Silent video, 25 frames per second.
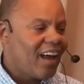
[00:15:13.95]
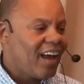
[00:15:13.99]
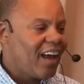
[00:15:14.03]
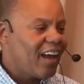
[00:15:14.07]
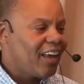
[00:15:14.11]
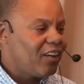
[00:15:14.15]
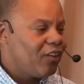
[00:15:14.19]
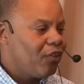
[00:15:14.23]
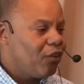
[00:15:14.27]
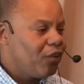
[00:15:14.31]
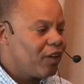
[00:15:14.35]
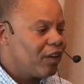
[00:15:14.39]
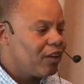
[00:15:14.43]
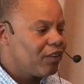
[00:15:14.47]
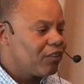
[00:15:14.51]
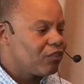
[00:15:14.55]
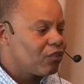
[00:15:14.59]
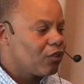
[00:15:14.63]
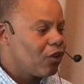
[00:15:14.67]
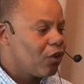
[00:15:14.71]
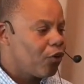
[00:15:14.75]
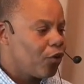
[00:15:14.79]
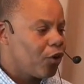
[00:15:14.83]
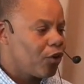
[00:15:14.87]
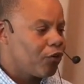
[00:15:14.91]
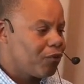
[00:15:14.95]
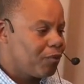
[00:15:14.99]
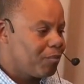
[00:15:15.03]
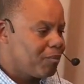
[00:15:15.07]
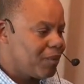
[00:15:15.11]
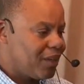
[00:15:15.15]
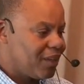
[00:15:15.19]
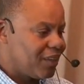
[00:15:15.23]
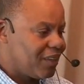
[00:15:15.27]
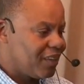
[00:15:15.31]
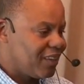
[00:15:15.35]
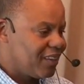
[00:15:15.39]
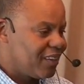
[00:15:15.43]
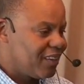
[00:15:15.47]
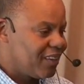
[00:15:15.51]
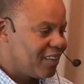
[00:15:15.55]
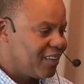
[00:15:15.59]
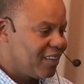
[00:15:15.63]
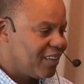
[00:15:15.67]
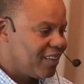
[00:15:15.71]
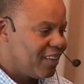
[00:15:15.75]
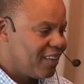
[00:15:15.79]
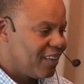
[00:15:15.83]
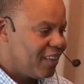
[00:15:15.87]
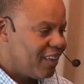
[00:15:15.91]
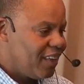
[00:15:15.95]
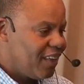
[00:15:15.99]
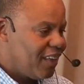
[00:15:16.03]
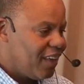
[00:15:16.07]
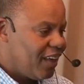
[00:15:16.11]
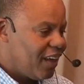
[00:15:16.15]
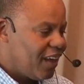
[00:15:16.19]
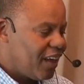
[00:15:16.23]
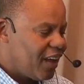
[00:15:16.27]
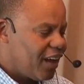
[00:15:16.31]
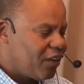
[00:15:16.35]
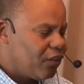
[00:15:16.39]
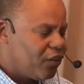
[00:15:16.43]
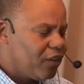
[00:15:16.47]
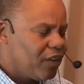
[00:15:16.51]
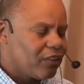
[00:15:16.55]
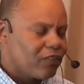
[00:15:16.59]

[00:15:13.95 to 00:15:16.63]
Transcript: I know that it's hard for me. I know